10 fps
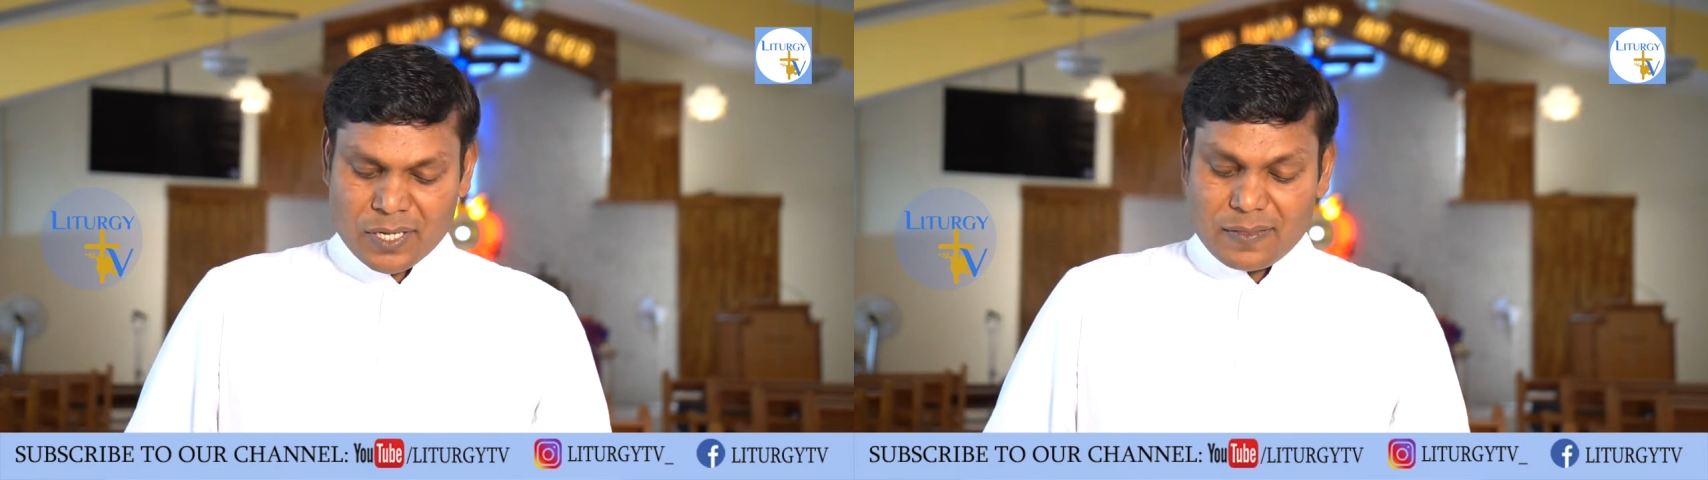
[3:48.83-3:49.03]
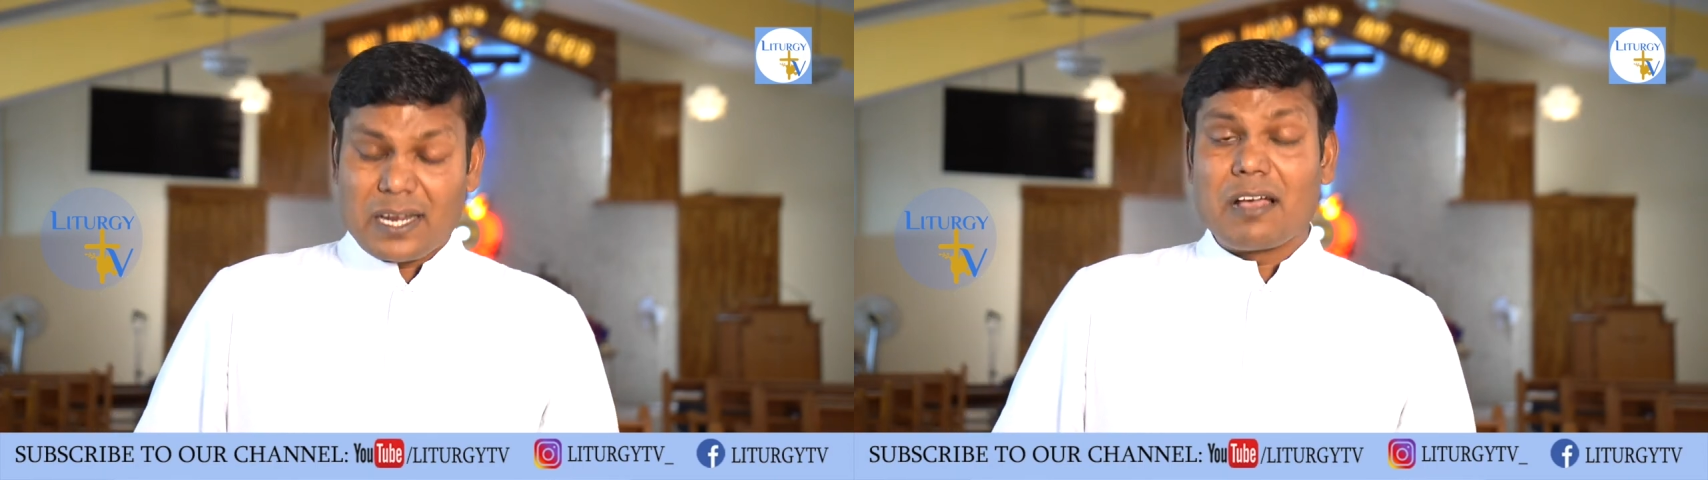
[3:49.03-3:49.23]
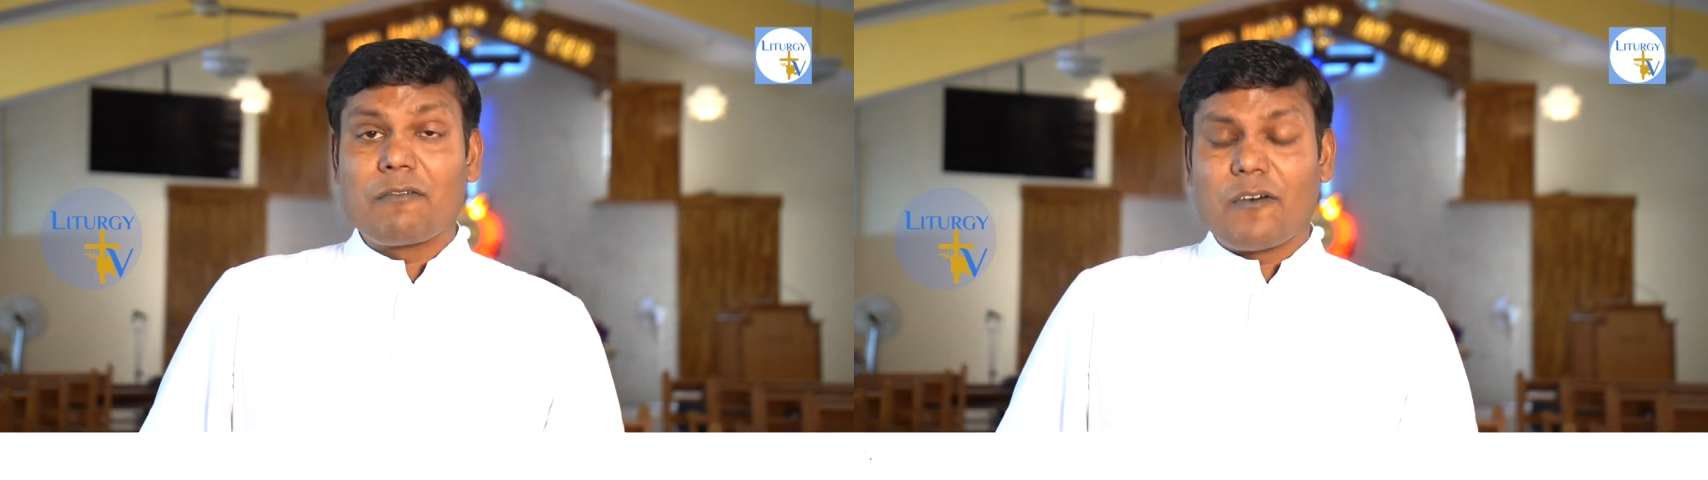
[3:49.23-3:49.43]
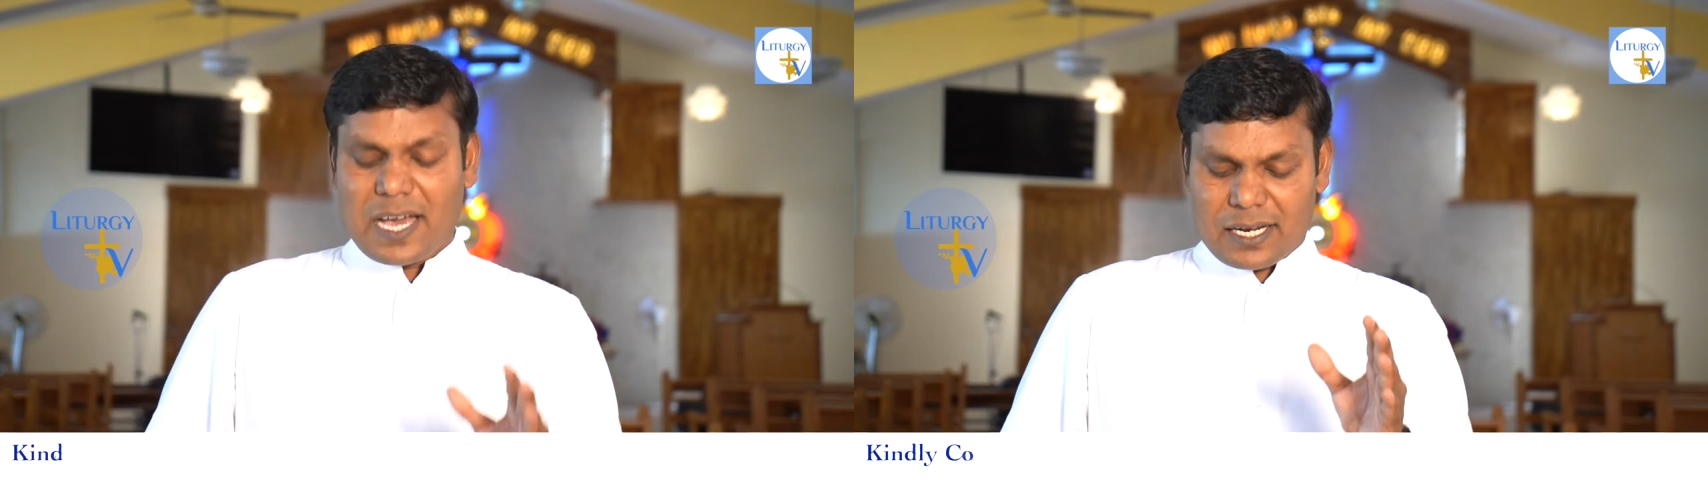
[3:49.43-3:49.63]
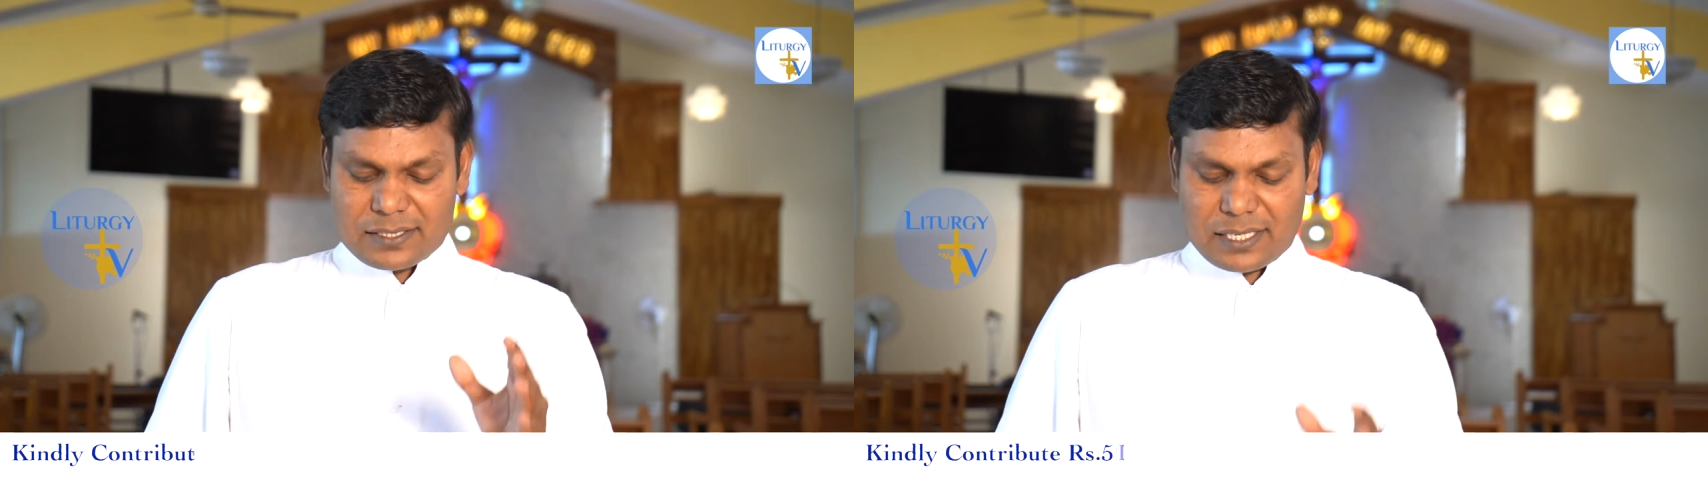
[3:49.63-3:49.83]
that a
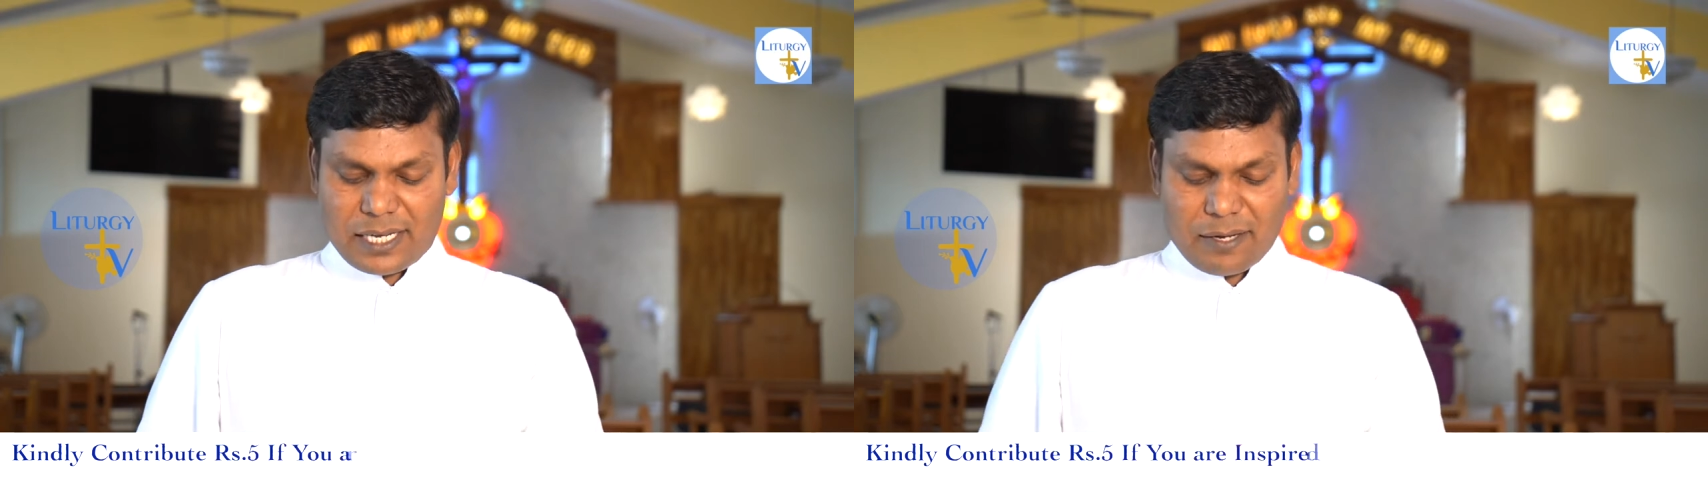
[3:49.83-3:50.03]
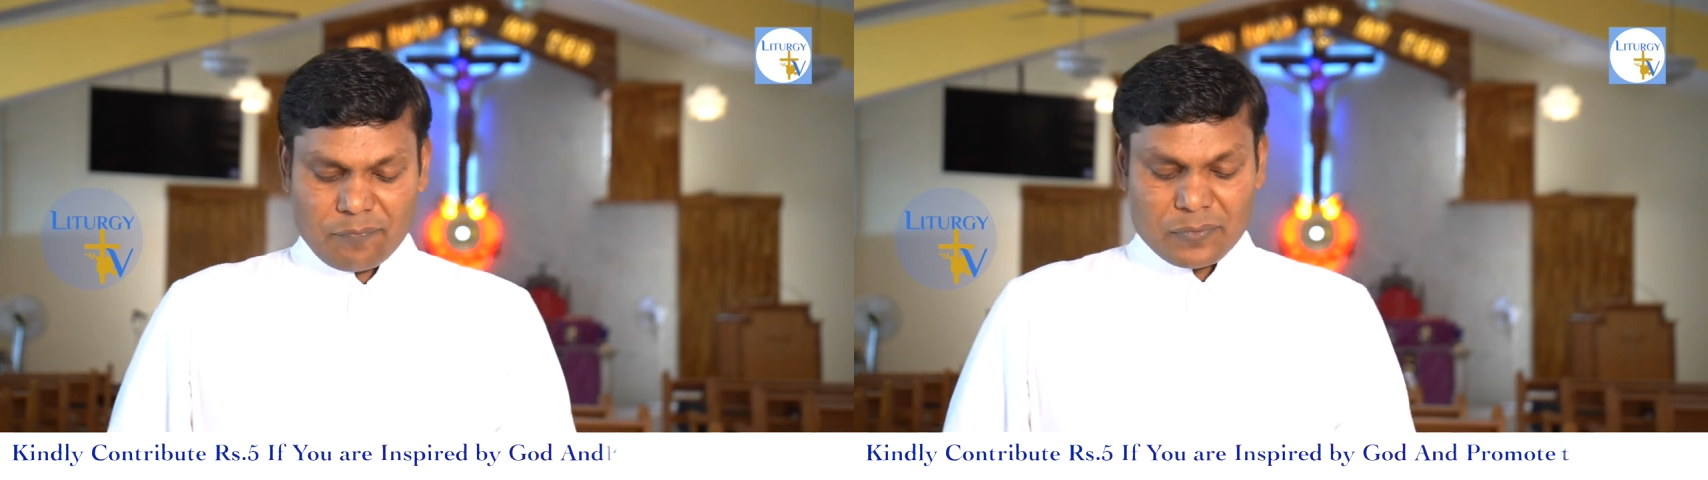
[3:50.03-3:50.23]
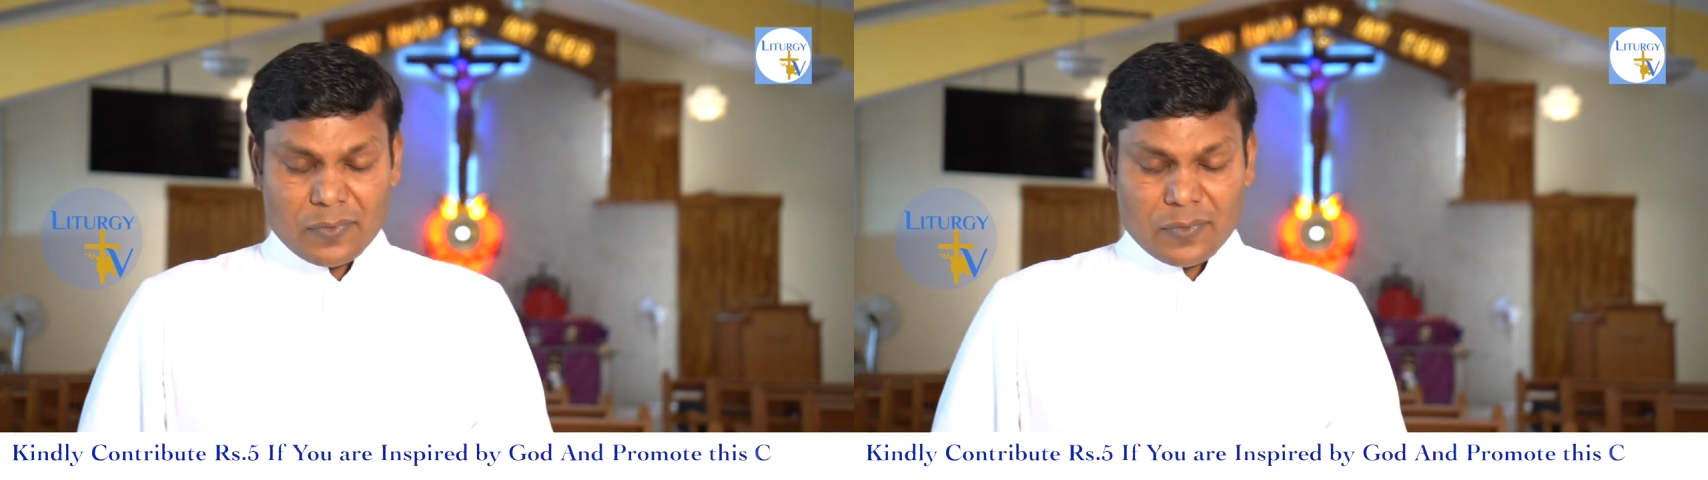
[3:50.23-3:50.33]
Pharisee